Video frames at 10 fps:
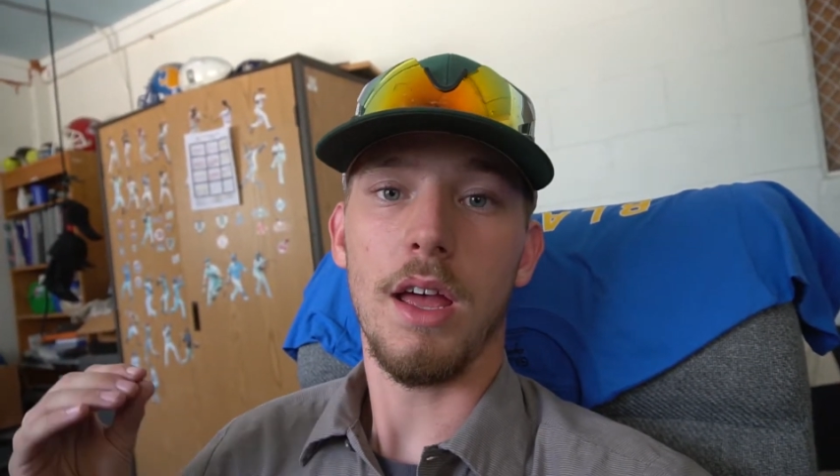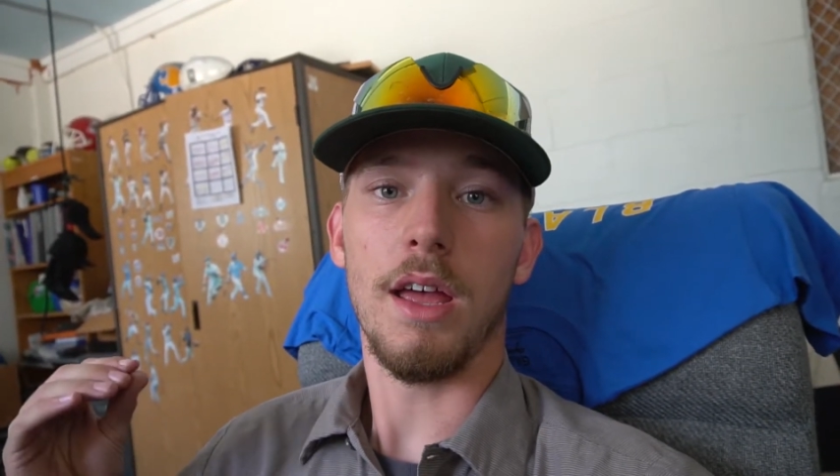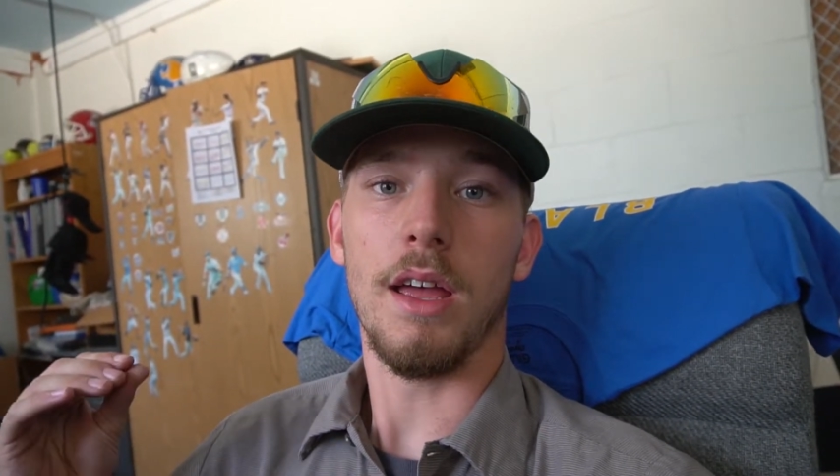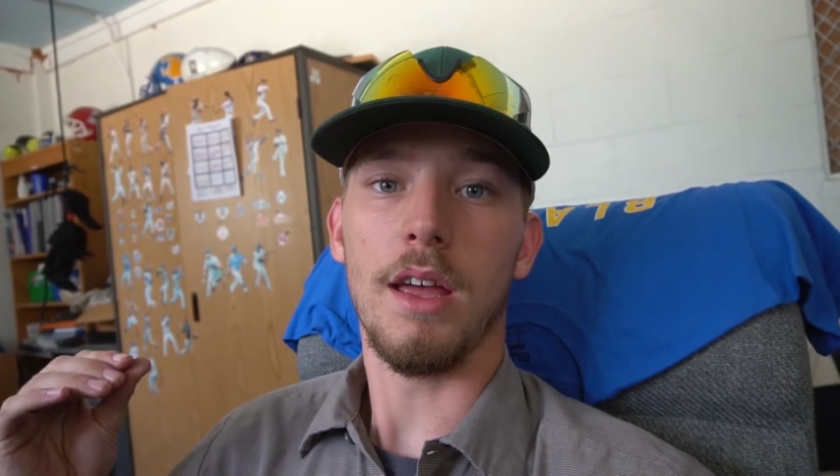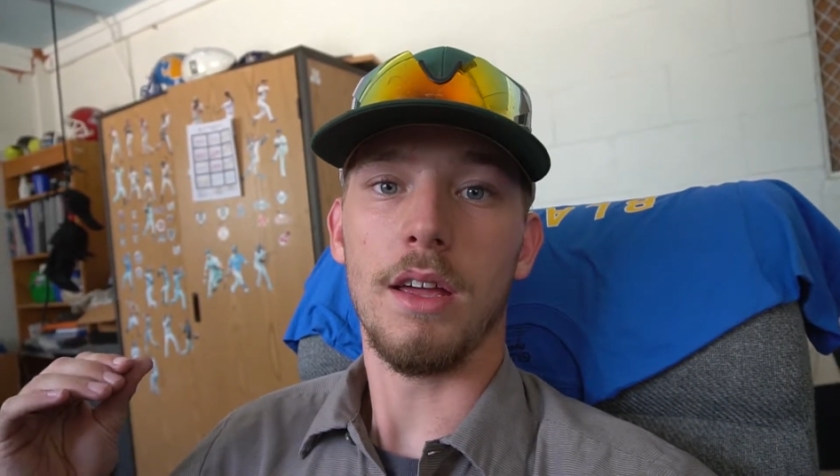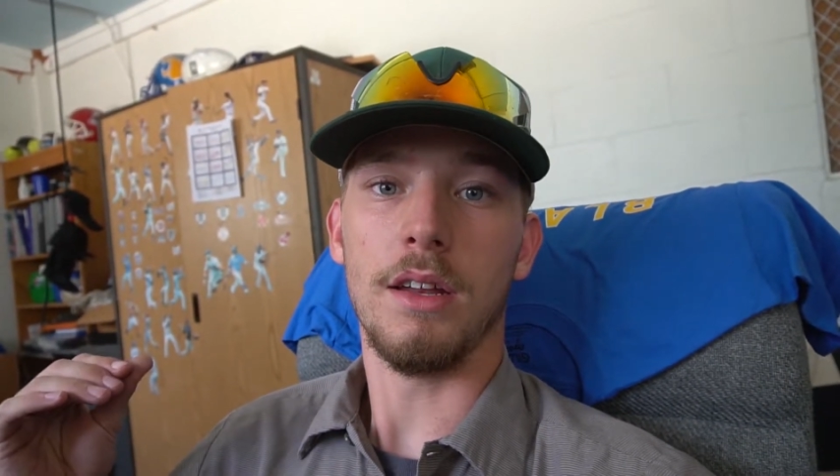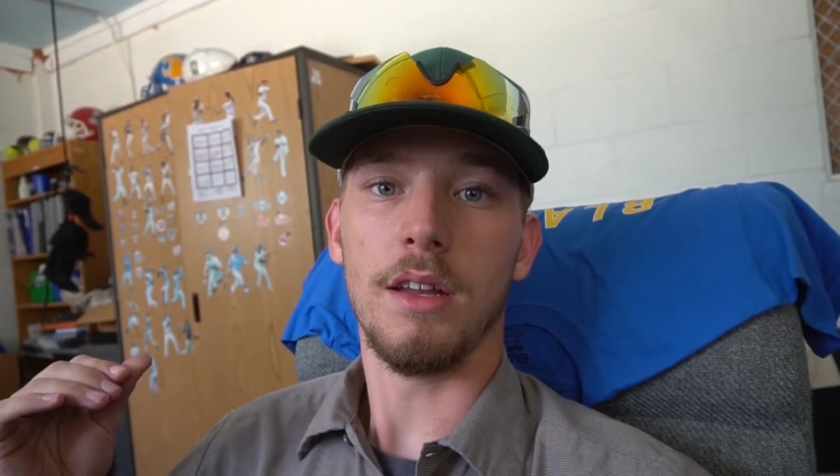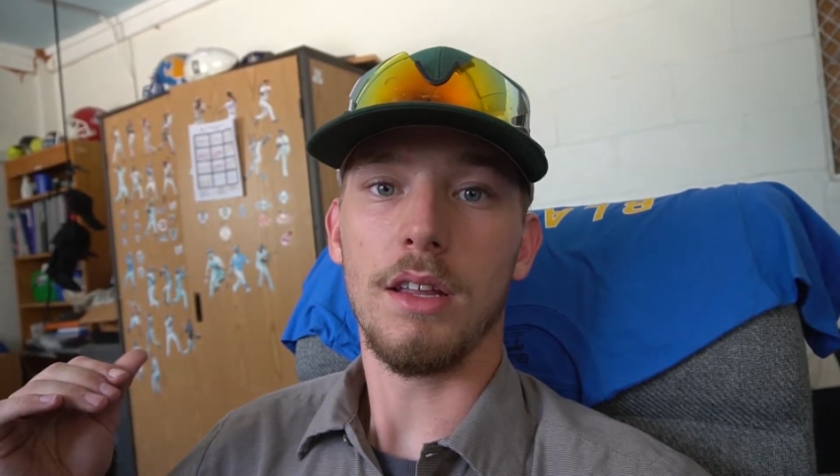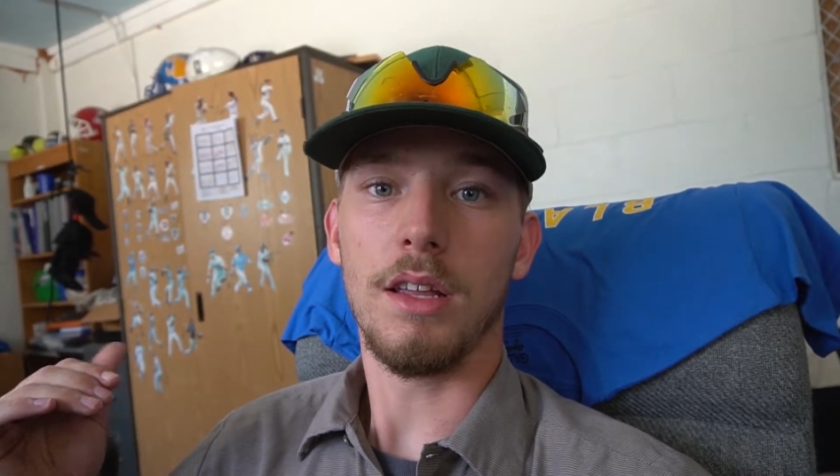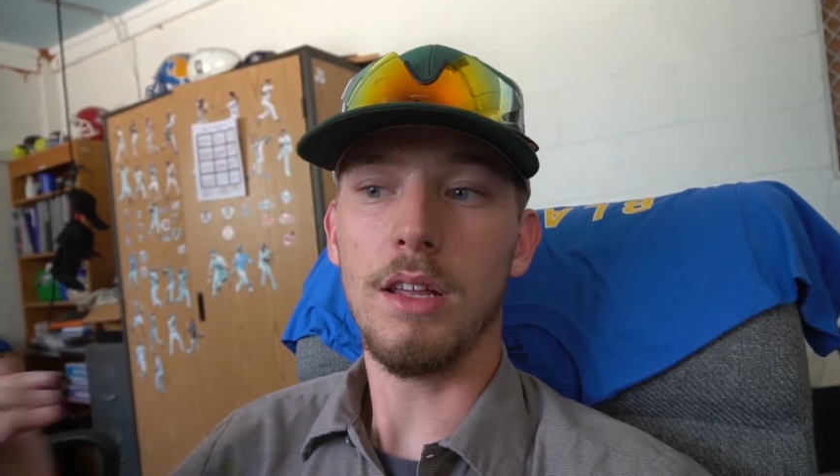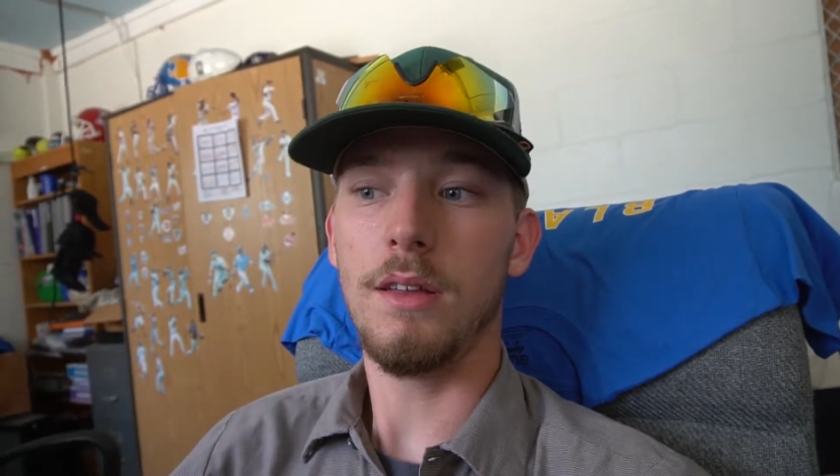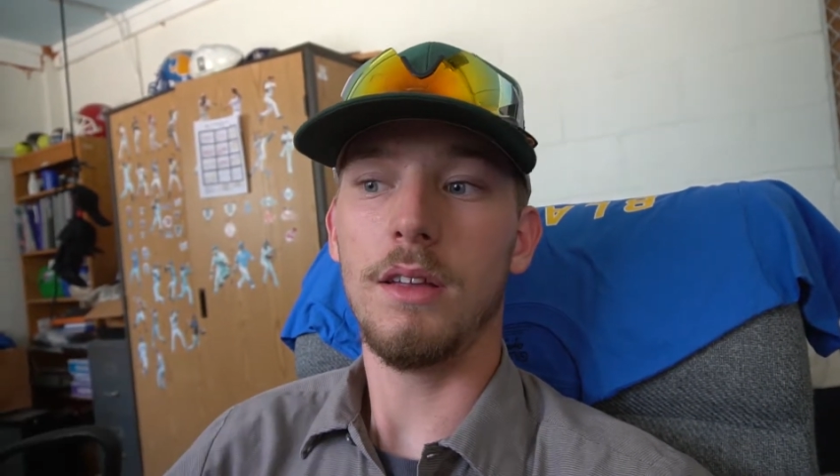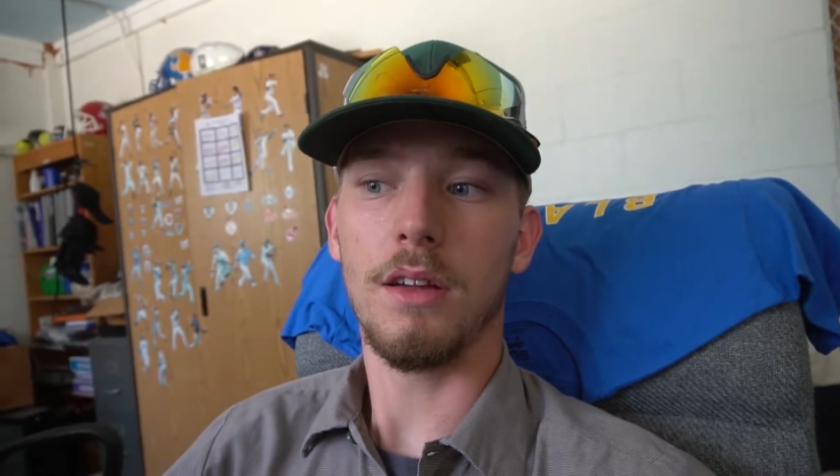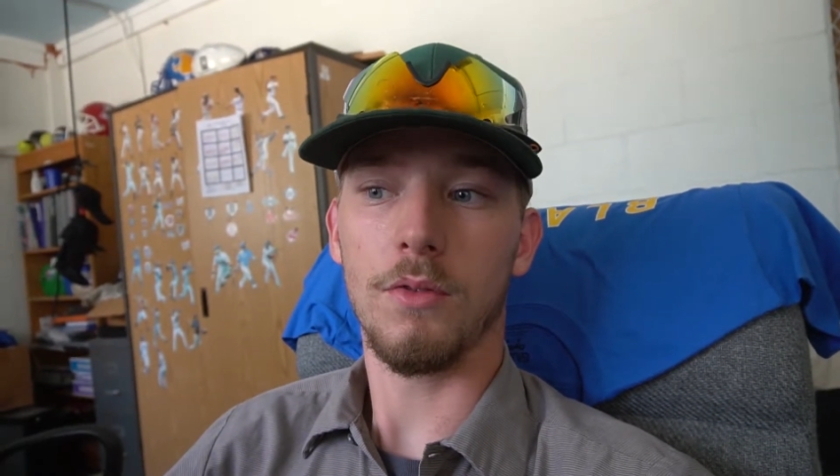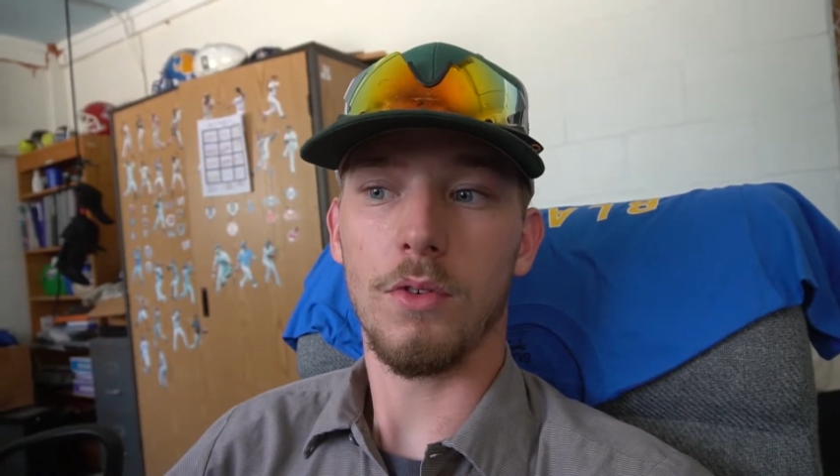and he